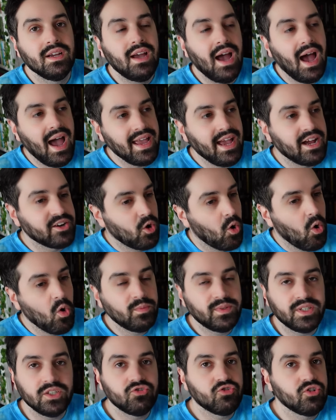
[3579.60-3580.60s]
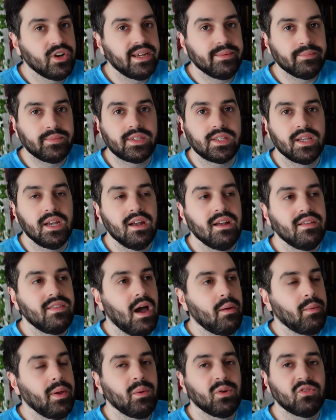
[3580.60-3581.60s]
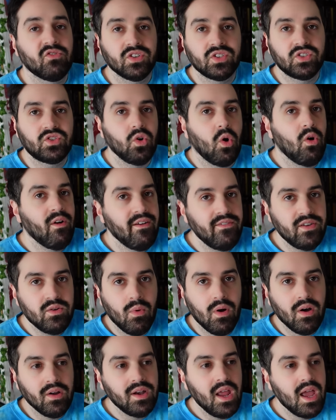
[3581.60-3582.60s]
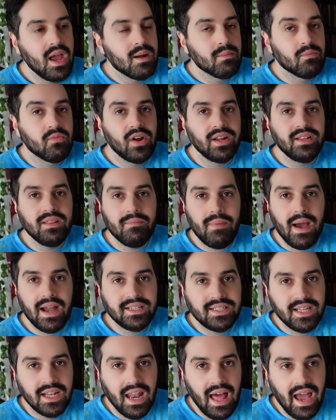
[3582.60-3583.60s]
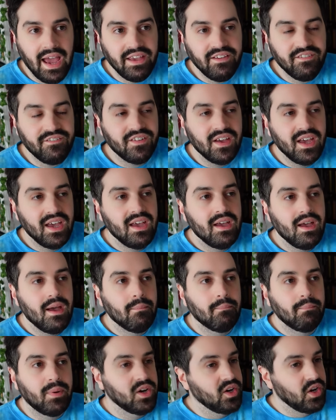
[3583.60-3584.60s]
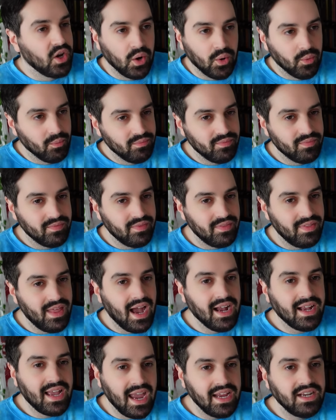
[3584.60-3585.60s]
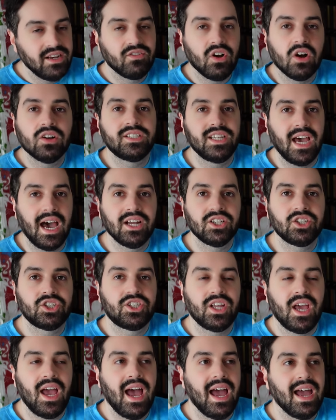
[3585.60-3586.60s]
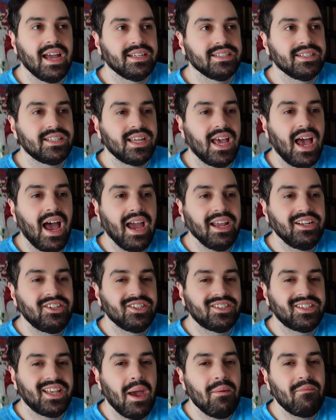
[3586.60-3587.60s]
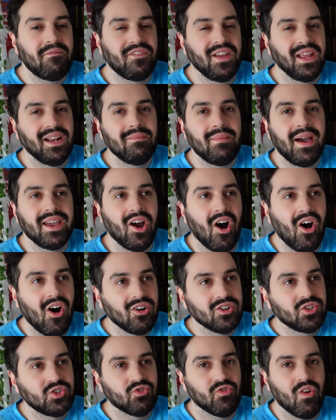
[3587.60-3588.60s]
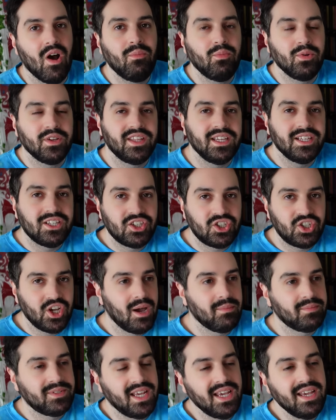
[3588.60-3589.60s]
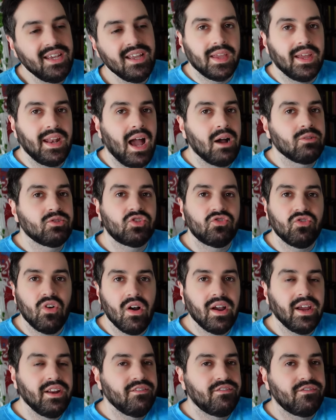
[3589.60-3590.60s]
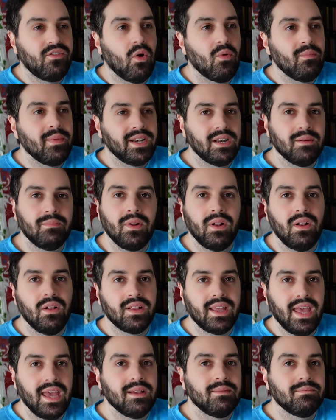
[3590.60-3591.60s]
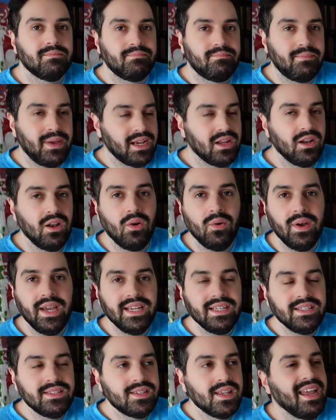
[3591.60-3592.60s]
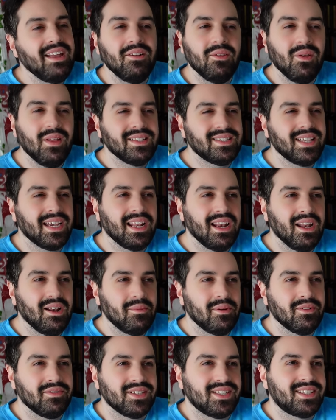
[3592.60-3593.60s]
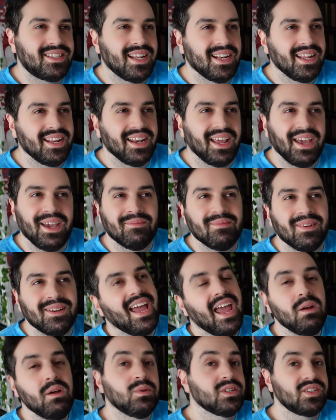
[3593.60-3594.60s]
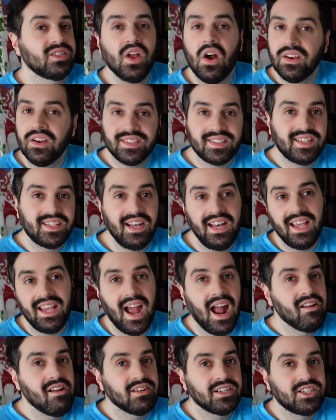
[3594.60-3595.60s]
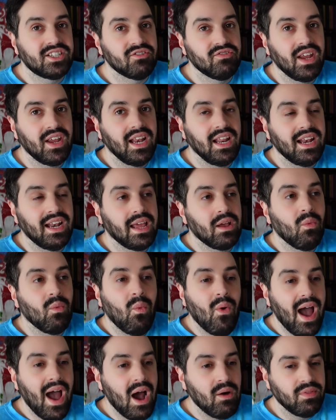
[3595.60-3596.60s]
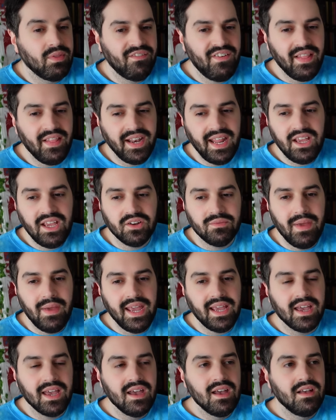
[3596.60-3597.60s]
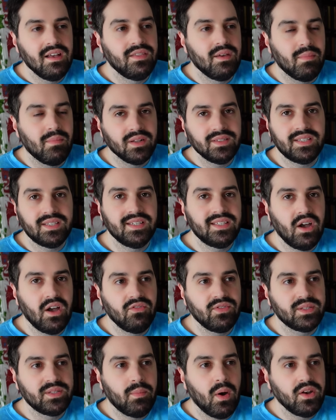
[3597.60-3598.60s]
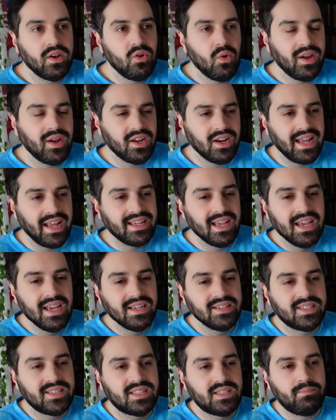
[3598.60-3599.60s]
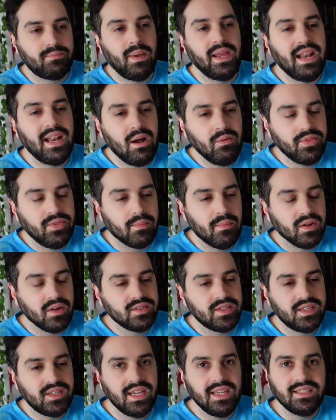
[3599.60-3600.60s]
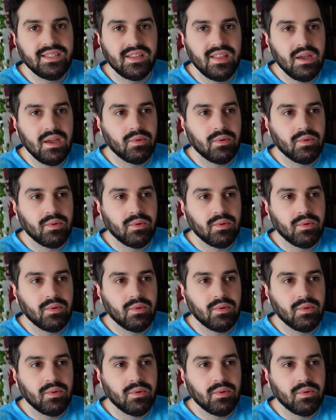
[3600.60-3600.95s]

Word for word: I had hopes and dreams that we would restore everyone, bring them back to life. But no, that kind of got dashed and I just kept feeling my heart drop with each chapter at how strong and formidable King Piccolo is. Even though that's like a little bit of a silly name, he was not a silly character really. Like wow, the fact that he could make the monsters out of his body or he could like spit out the monsters and they